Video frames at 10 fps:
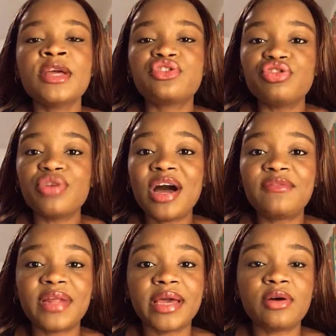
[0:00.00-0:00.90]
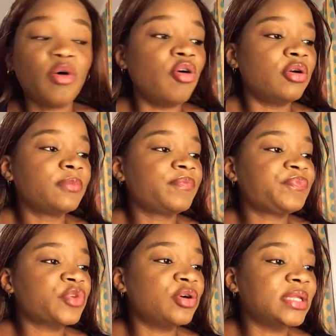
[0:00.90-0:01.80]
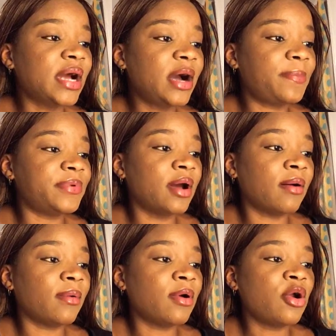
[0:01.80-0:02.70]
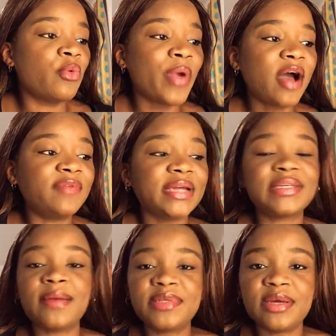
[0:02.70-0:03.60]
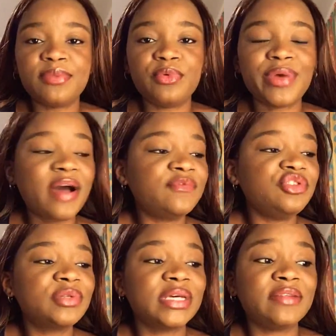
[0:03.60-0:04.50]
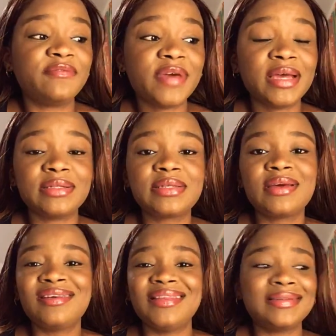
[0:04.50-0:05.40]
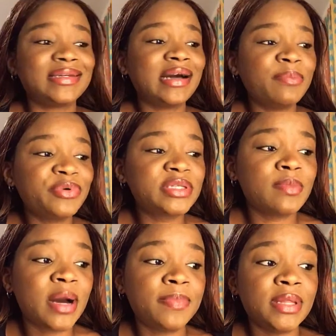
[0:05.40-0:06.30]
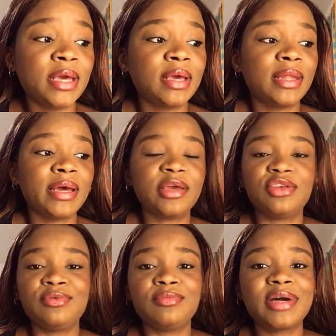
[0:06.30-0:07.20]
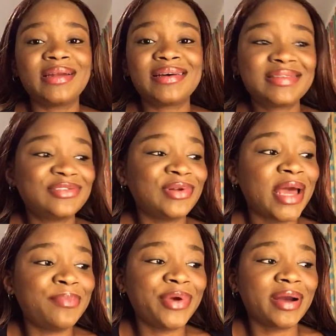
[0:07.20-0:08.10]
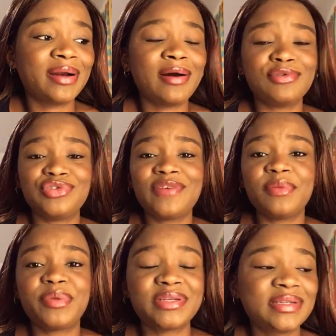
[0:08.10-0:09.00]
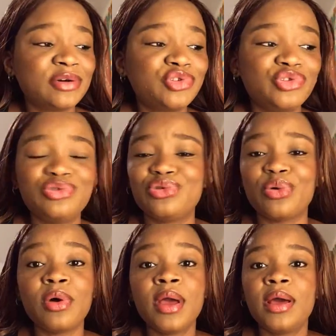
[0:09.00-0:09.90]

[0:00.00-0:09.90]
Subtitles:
So you have like on the app now, we have like timetable, we have news and events. There's a campus map there. Like, you can access your library account. You have a personal tutor.